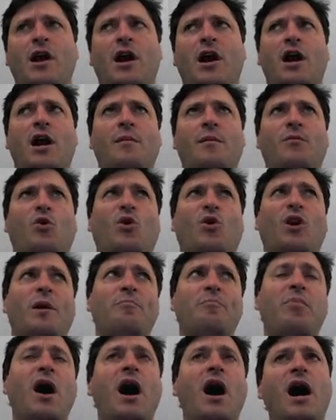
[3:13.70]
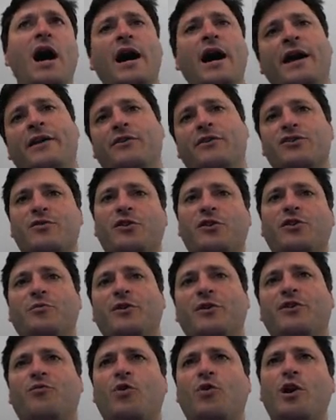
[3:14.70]
or a pun or a little
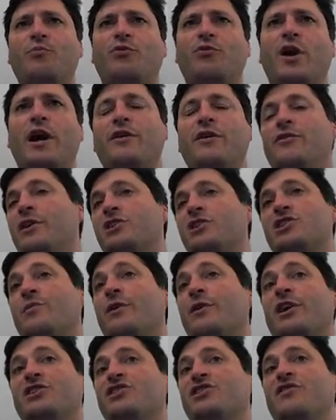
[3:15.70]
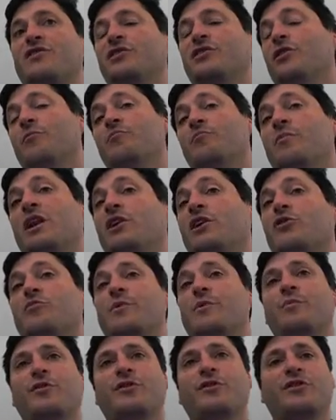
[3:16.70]
bit of wordplay that someone else on the, many other
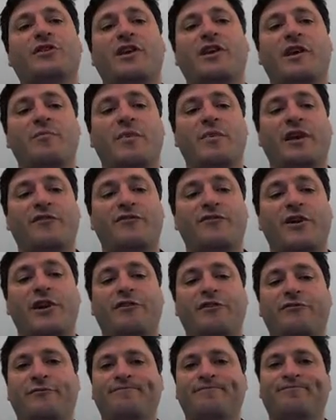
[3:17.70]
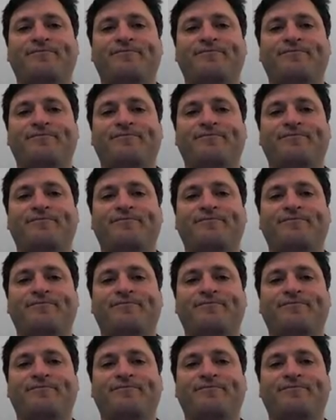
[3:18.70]
people on the internet might have thought of.